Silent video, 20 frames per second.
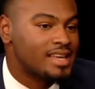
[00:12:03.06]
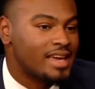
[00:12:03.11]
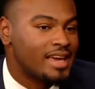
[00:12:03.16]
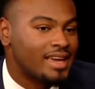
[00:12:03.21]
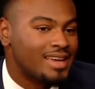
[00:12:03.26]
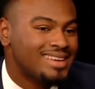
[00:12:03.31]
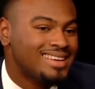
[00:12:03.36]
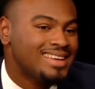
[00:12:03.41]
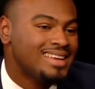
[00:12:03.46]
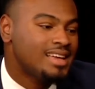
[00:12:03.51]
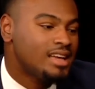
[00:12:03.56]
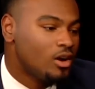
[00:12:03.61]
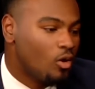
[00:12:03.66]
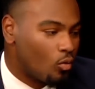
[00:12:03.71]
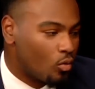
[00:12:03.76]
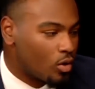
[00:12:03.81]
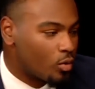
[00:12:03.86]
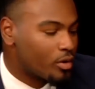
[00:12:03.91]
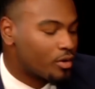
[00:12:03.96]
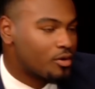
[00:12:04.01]
say,
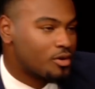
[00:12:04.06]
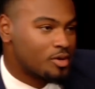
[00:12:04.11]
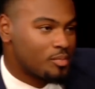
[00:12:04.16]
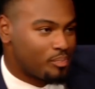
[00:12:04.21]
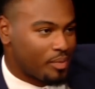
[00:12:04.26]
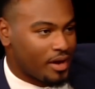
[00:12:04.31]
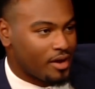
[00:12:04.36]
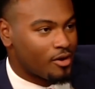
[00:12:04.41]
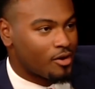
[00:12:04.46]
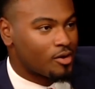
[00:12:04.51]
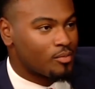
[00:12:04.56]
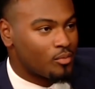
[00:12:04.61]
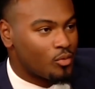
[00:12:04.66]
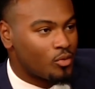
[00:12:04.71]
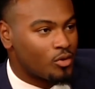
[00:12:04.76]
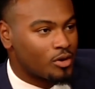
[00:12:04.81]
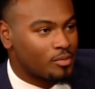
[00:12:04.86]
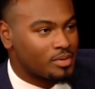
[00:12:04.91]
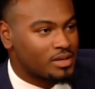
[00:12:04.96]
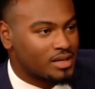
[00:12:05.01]
well, we're going to pay her
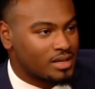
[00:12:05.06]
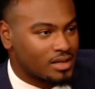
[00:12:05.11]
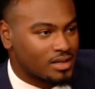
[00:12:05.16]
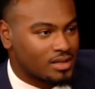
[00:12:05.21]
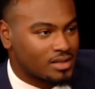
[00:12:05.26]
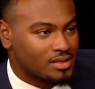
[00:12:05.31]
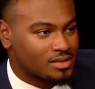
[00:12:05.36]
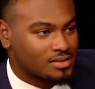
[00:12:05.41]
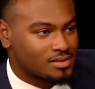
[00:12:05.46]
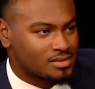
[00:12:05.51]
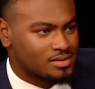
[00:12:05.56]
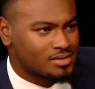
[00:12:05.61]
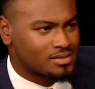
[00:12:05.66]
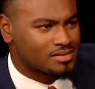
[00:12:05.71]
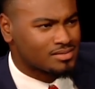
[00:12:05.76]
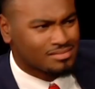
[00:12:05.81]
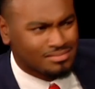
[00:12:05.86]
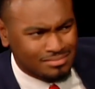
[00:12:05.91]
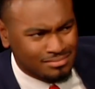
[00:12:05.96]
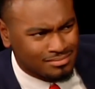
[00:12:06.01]
more
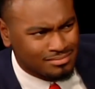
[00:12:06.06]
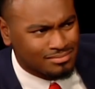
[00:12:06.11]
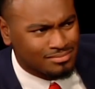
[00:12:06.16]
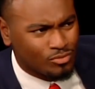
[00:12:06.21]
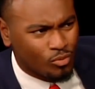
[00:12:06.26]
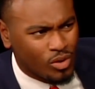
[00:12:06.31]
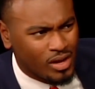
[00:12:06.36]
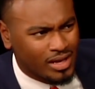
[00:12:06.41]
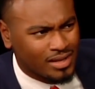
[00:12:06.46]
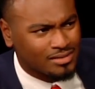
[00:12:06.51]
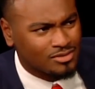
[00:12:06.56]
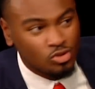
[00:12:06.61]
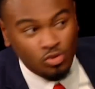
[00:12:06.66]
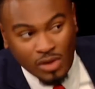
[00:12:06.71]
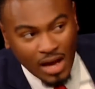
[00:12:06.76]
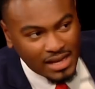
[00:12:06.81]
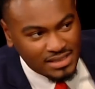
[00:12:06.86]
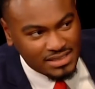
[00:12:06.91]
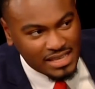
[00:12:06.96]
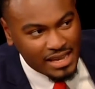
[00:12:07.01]
because what?
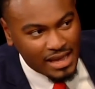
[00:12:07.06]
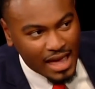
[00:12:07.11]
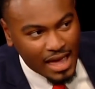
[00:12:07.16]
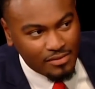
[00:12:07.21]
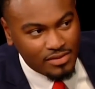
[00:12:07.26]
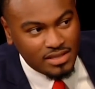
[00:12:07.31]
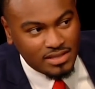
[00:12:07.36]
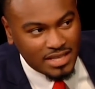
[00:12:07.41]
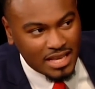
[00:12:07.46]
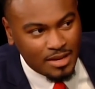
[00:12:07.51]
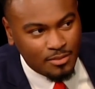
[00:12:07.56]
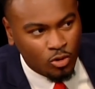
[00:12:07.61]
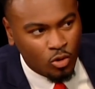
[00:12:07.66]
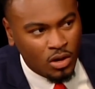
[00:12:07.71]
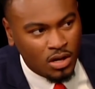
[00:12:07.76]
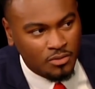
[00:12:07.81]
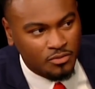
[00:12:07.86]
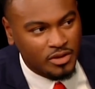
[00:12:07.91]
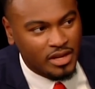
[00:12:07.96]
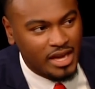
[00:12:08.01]
You guys say have the same
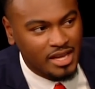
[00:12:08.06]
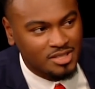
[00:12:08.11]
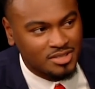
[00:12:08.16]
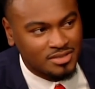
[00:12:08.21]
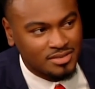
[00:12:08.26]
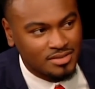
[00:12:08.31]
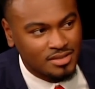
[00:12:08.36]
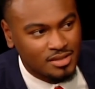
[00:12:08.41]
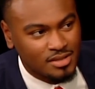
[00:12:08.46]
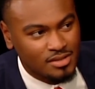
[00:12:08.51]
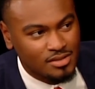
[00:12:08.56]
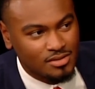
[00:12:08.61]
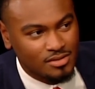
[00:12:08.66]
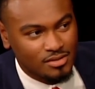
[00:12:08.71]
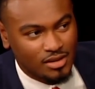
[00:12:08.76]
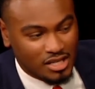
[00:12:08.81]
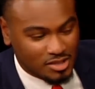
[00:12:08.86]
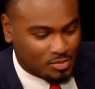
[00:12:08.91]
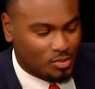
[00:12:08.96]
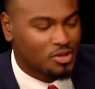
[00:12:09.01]
qualifications.
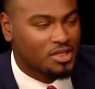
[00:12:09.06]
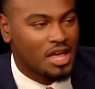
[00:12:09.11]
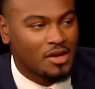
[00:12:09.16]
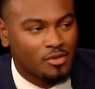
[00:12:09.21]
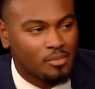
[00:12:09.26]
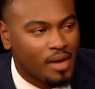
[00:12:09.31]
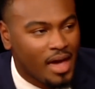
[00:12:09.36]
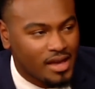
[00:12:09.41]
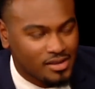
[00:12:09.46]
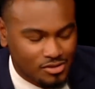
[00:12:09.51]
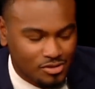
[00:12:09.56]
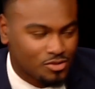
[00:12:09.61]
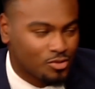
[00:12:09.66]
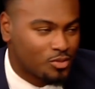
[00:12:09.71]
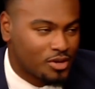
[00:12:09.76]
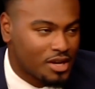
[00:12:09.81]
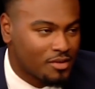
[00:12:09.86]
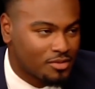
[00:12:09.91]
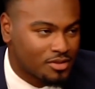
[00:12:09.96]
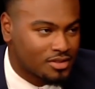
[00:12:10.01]
You guys both have a master's
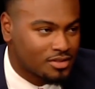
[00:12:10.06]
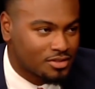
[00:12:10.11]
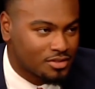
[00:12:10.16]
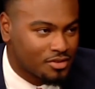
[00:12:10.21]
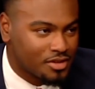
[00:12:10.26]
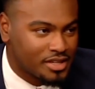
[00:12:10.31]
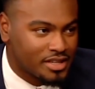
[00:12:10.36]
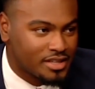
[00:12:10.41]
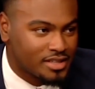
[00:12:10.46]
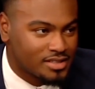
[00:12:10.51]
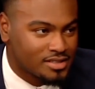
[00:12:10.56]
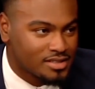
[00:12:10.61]
or whatever the degree